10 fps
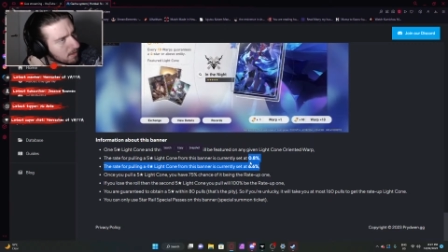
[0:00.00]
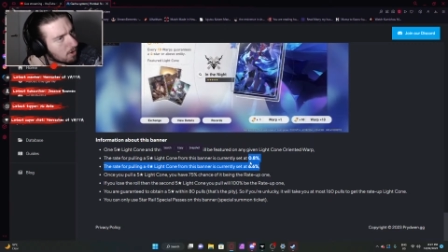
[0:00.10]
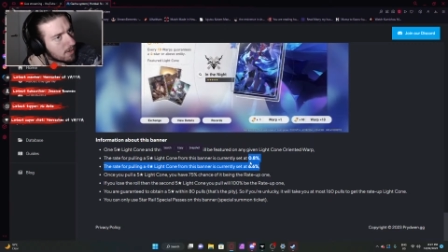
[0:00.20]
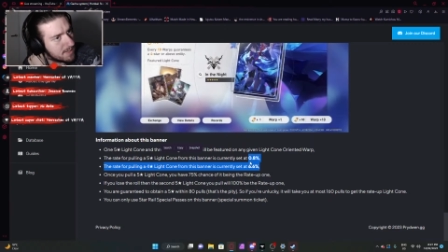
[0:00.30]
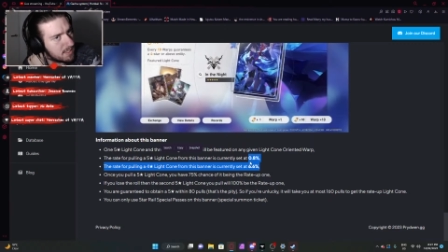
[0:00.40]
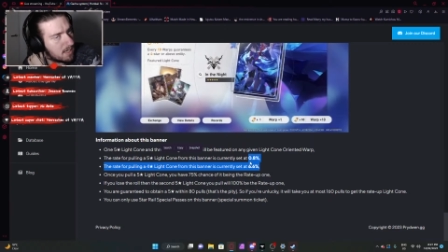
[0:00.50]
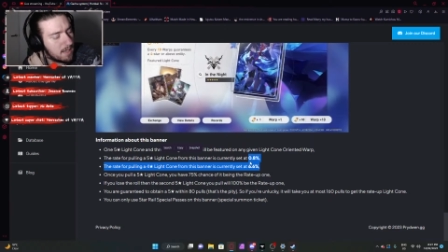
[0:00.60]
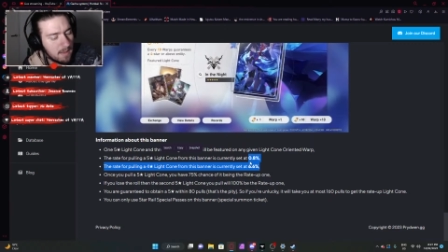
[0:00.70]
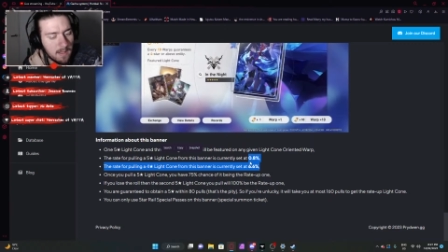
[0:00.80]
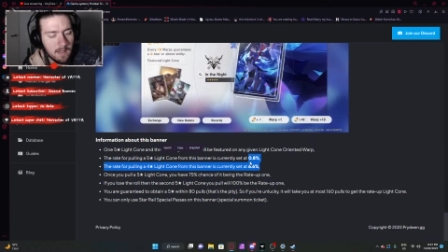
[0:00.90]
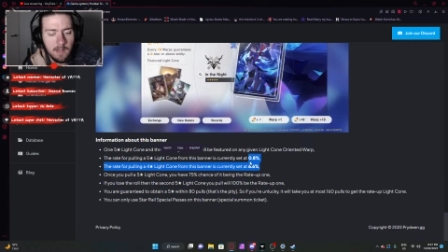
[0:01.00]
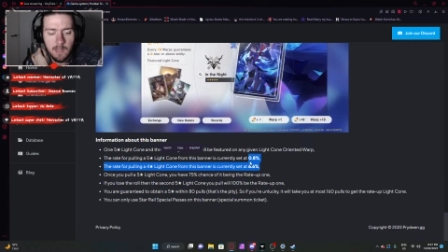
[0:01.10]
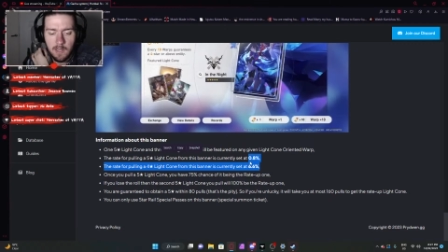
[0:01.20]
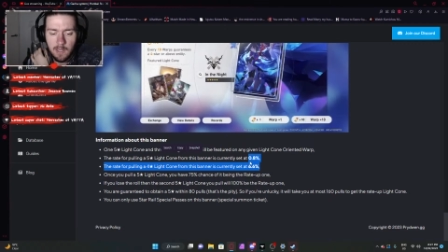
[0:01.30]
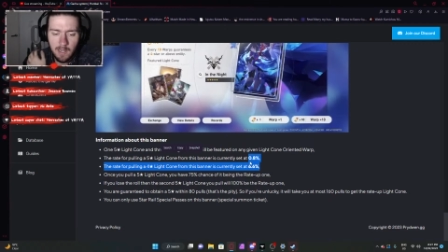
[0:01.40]
Honkai's is higher than that.
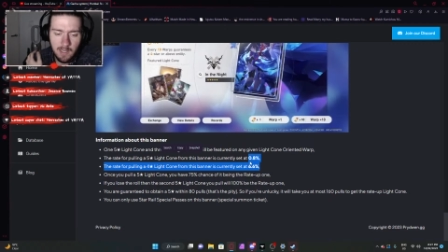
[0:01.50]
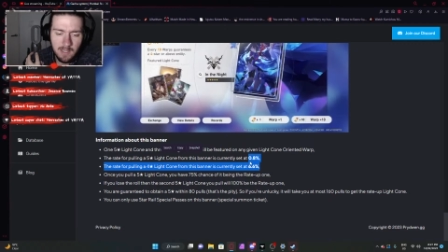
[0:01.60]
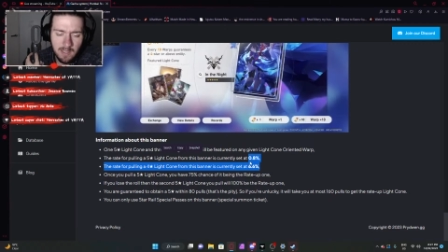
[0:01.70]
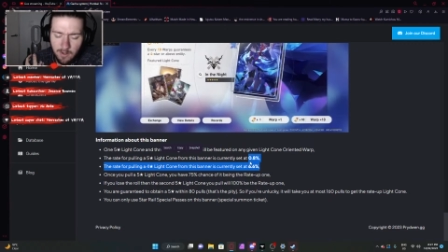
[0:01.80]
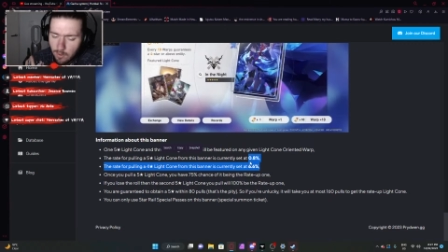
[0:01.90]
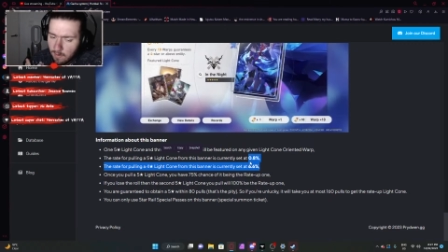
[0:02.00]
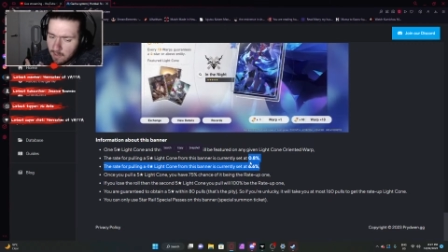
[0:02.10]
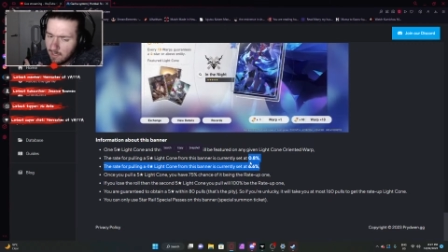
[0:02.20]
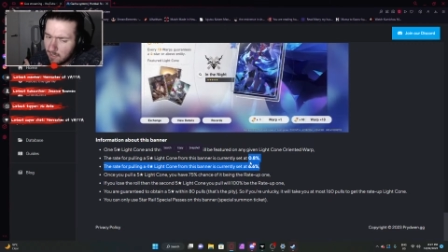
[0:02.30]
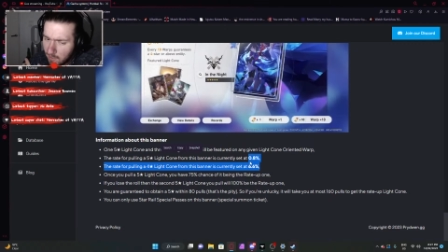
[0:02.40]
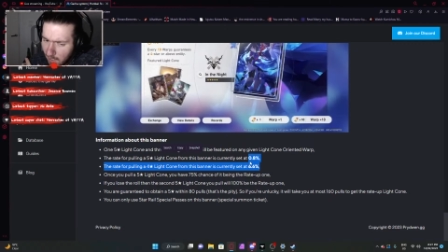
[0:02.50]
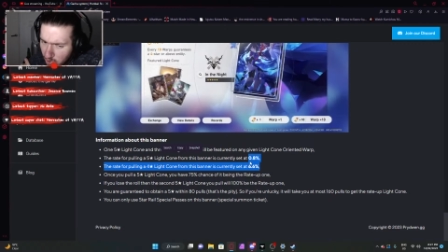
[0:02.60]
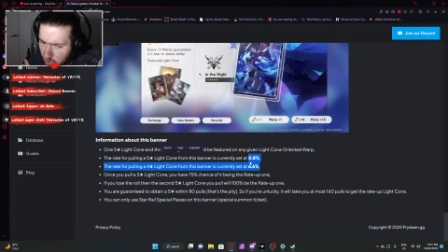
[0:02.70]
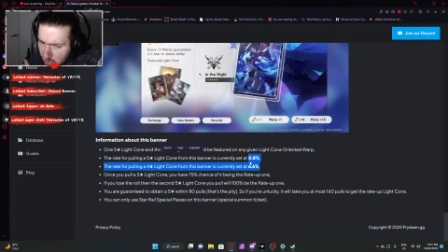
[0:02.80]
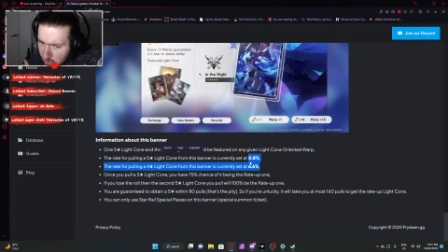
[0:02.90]
Uh, I think I don't know. I think
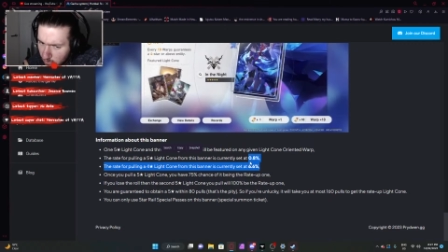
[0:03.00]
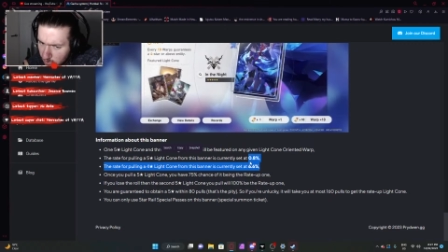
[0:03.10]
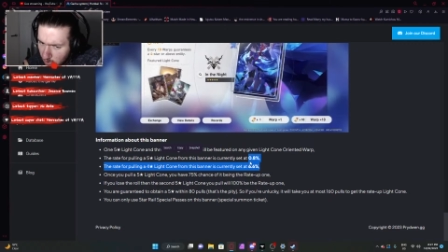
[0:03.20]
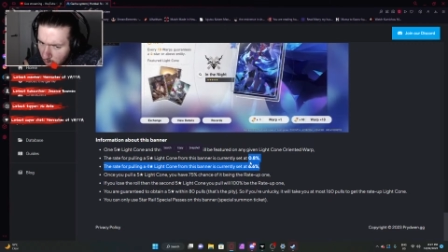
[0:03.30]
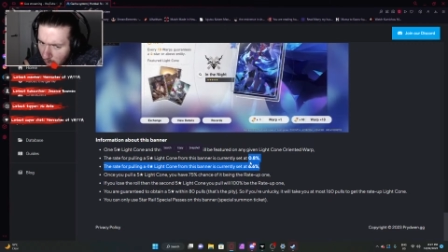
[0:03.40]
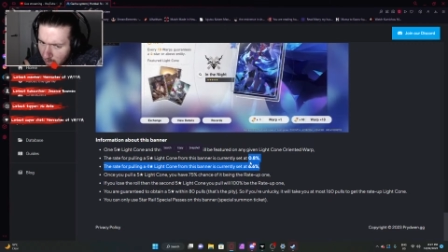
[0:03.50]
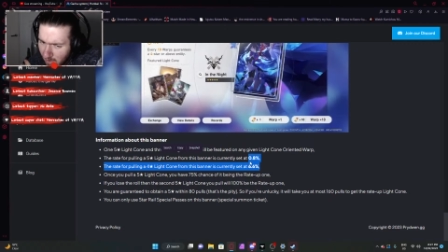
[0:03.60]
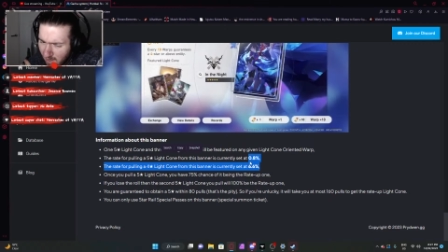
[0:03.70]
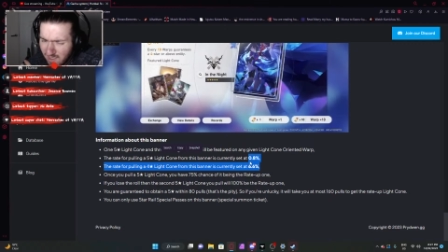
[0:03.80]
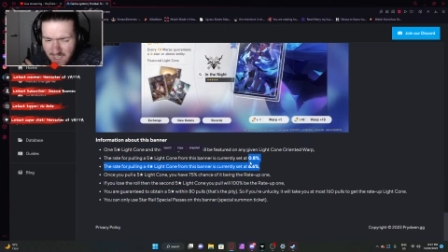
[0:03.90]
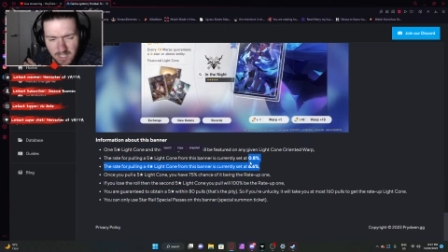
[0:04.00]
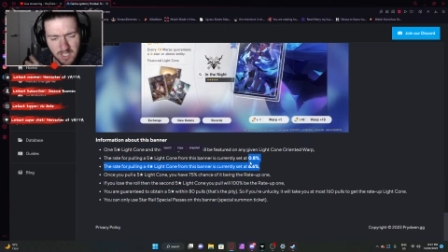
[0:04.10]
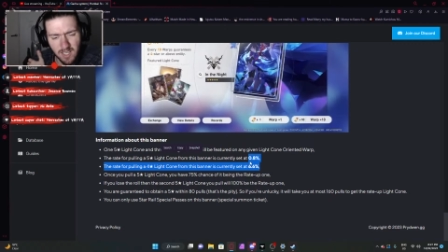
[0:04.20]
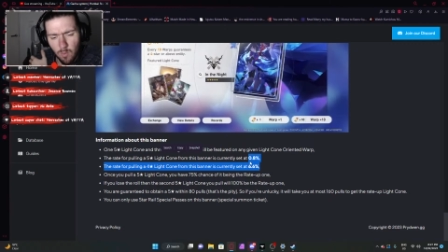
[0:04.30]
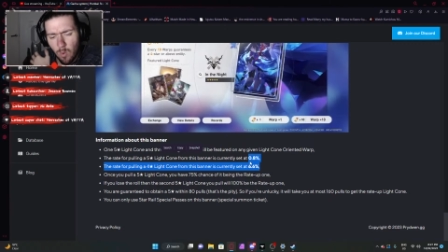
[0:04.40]
Genshin's is also higher than that. I think
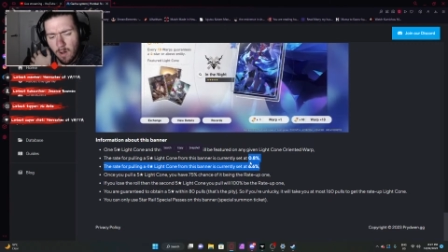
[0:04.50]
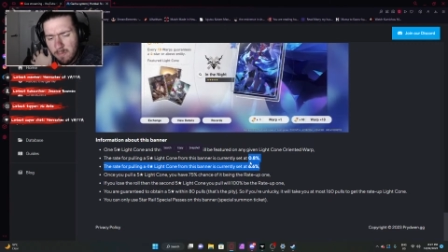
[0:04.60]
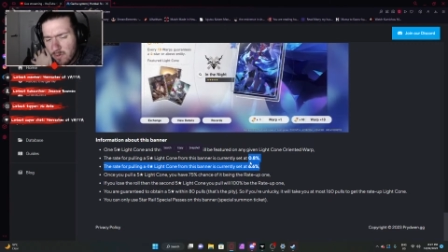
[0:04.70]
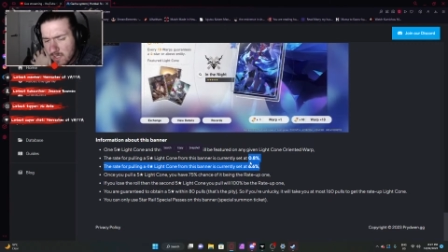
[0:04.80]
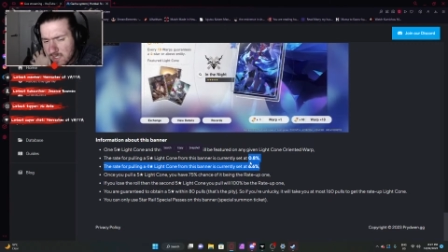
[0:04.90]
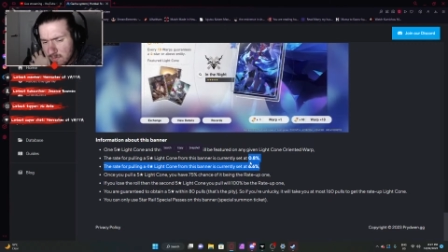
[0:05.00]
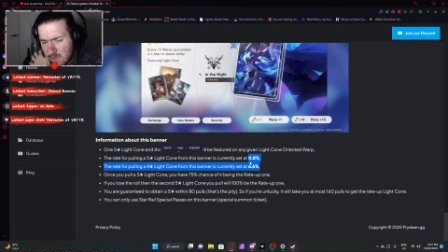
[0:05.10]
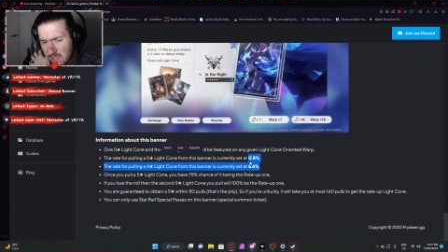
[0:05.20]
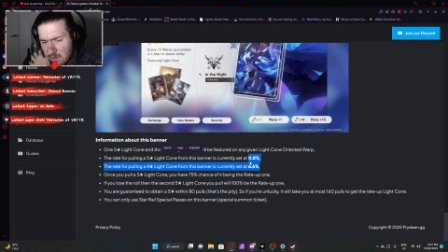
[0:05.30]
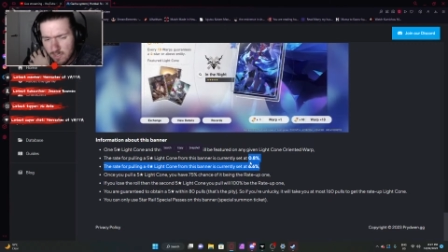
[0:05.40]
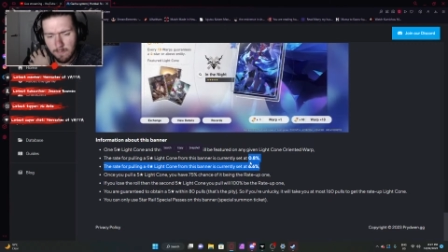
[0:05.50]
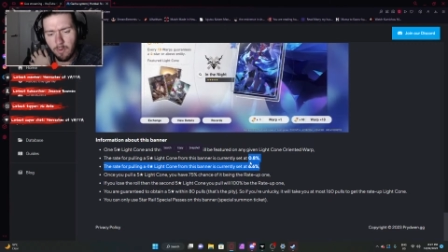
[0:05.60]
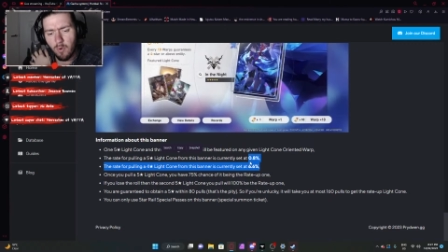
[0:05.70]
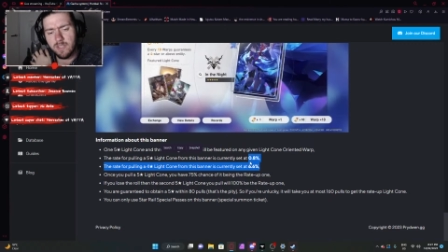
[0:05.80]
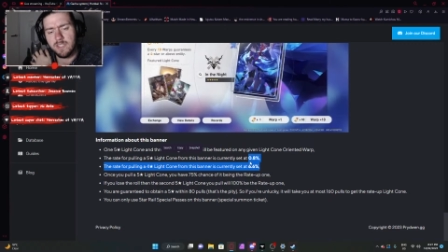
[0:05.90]
Genshin's like one point something, or is it
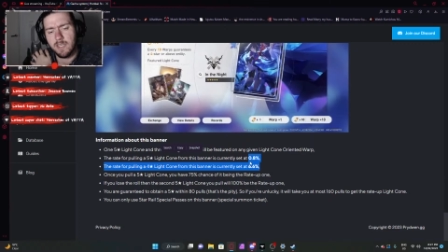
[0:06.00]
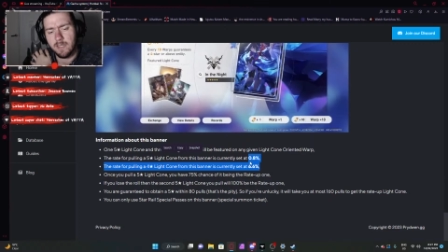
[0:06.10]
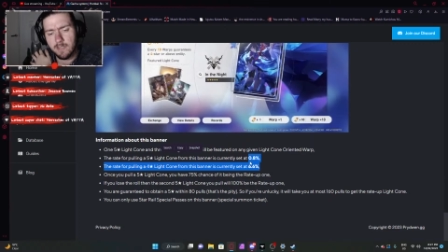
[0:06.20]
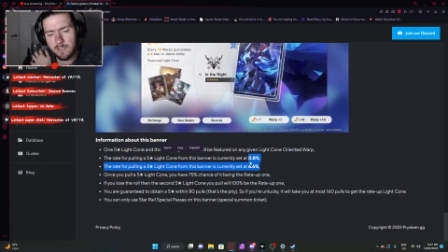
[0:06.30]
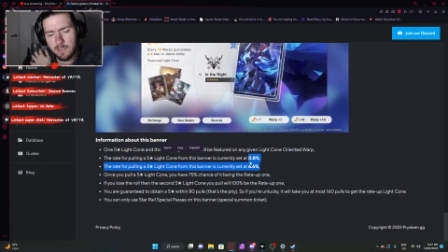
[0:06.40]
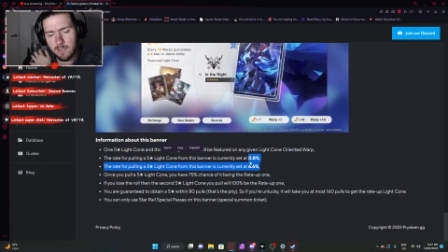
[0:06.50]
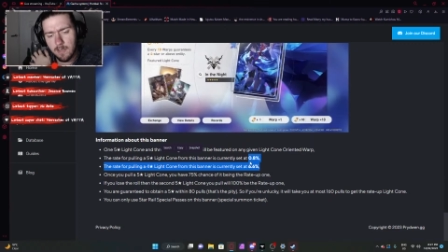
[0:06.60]
0.6?